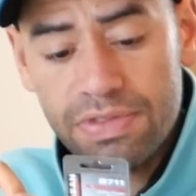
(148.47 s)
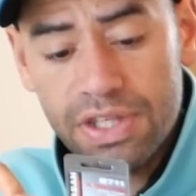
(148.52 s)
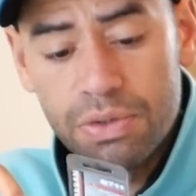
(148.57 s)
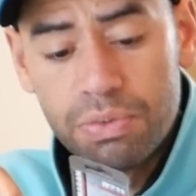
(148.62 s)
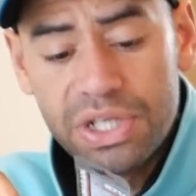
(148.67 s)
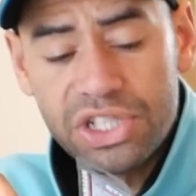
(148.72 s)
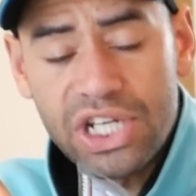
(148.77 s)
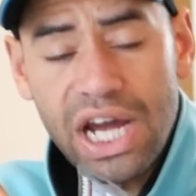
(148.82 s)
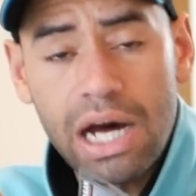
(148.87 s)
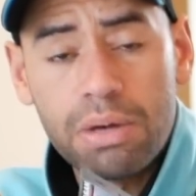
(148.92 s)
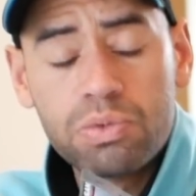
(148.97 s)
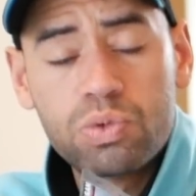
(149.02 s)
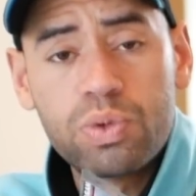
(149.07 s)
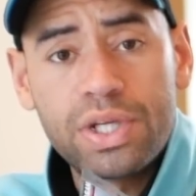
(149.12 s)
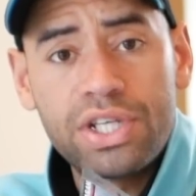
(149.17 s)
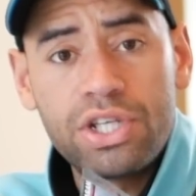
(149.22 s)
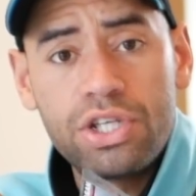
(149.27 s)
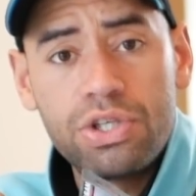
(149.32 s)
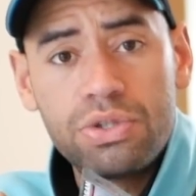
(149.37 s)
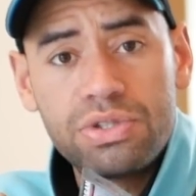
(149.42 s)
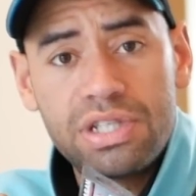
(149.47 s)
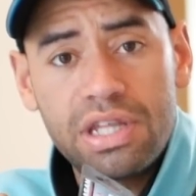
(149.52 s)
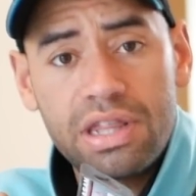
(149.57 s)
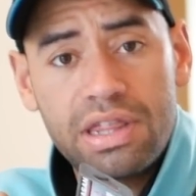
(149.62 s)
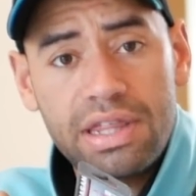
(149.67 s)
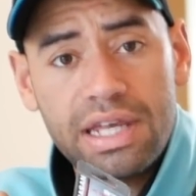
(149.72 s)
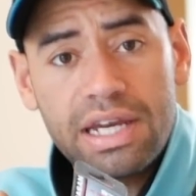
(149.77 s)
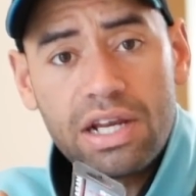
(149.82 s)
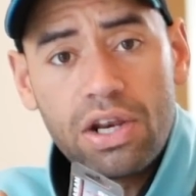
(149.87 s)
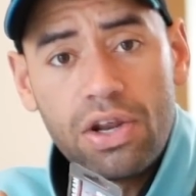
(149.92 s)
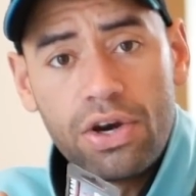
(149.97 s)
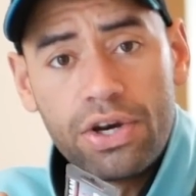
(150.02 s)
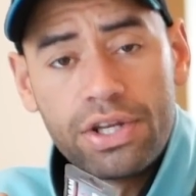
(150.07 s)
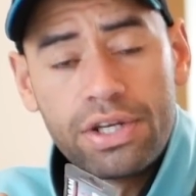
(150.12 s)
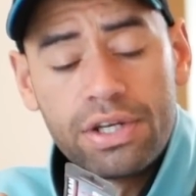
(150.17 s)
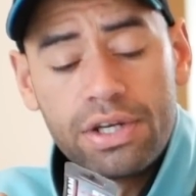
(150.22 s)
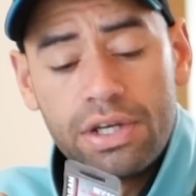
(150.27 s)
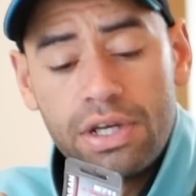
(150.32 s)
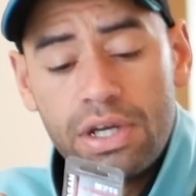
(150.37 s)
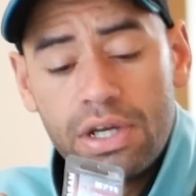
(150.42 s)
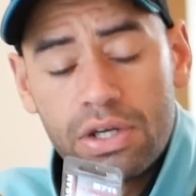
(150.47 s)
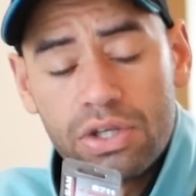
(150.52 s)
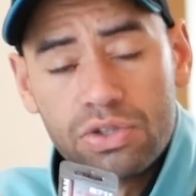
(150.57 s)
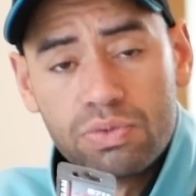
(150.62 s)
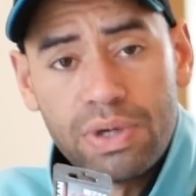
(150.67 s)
which helps when you're using thick line, because